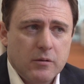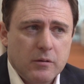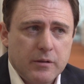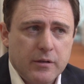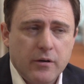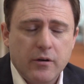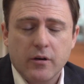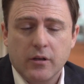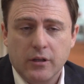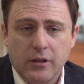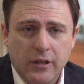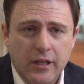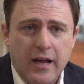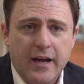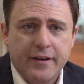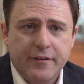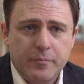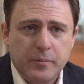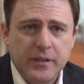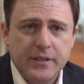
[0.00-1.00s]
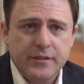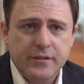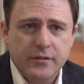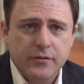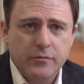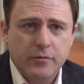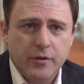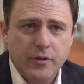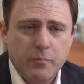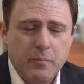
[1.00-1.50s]
There are a lot of
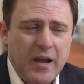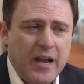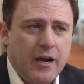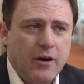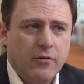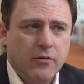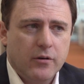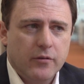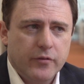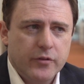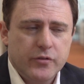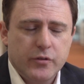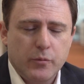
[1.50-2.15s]
places where the power of a